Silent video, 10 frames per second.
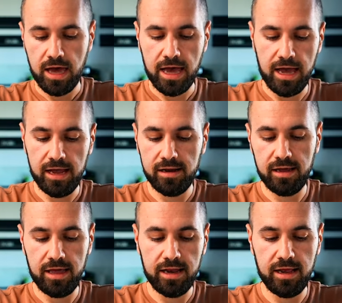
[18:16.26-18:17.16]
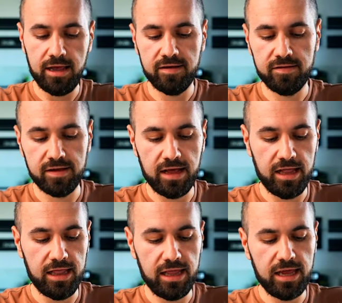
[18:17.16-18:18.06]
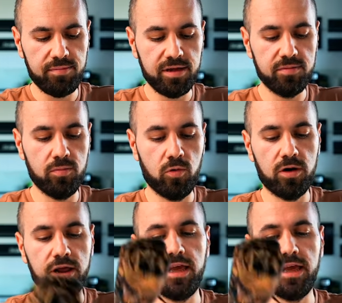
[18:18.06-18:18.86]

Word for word: and it is a little bit more